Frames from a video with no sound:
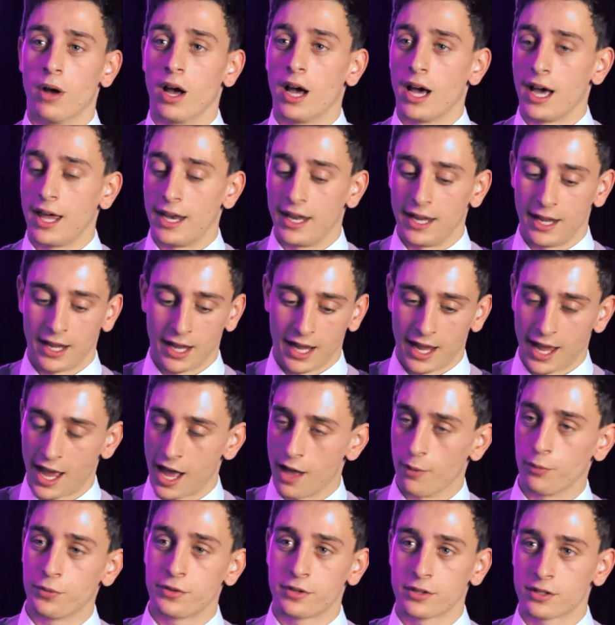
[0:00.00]
and it
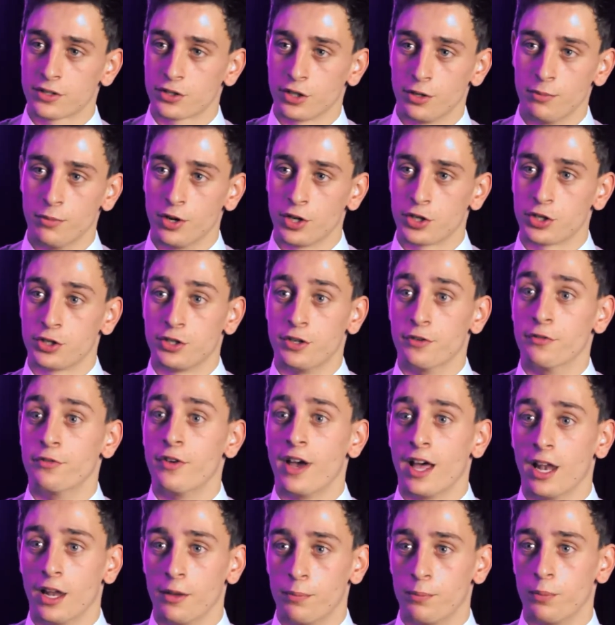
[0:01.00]
helped so much
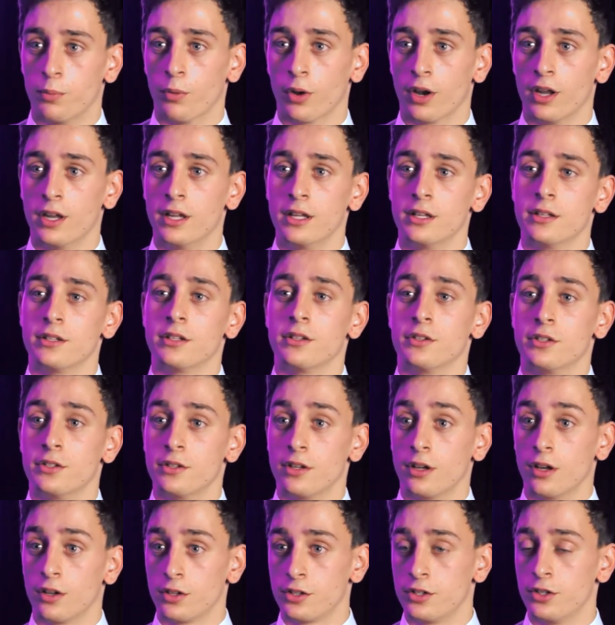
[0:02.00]
develop what I needed
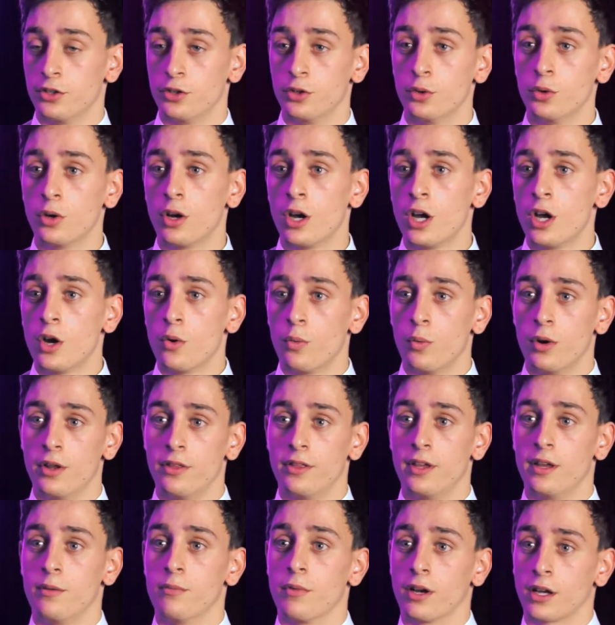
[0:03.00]
to do
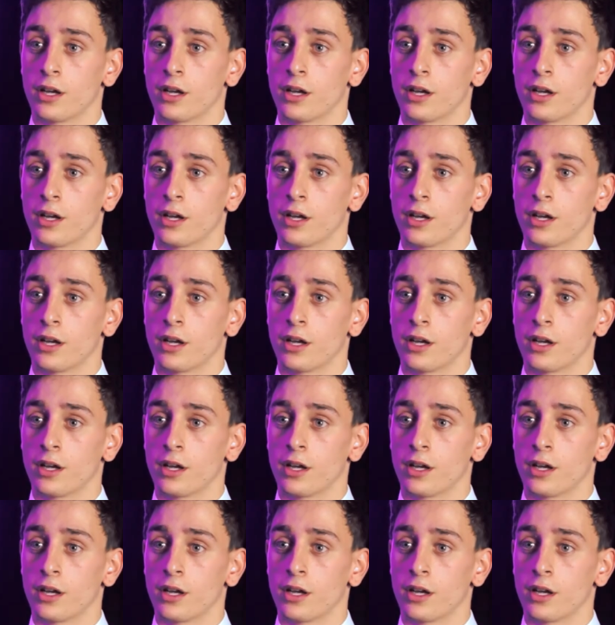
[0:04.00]
within my